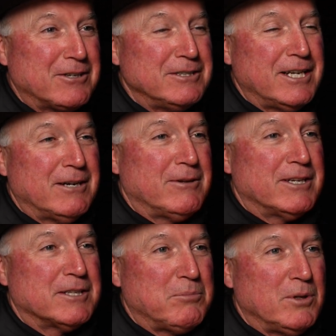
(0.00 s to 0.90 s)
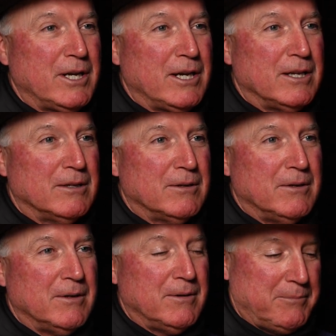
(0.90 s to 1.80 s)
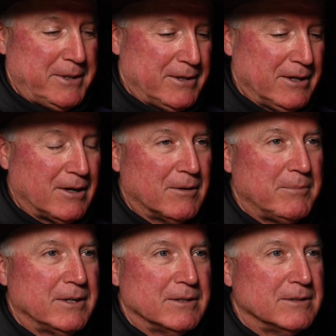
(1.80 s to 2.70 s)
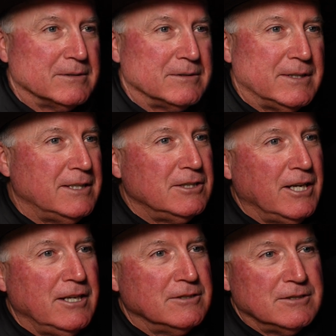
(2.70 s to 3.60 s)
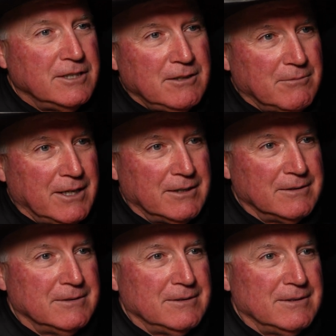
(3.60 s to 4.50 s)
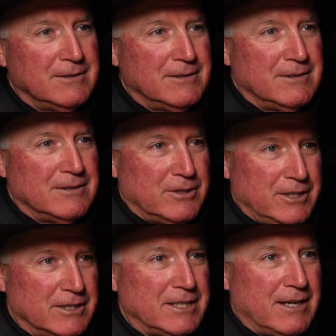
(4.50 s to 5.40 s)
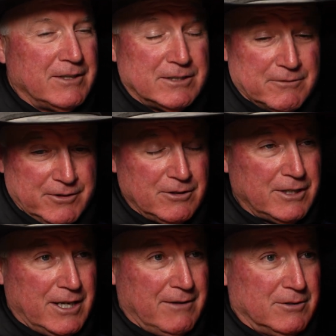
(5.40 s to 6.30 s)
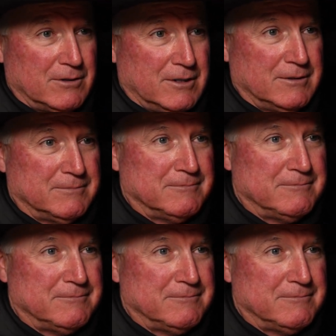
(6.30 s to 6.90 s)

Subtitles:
You know, because you can't really explain, be there, because then it changes anyway. So you just it's a feel you have to learn.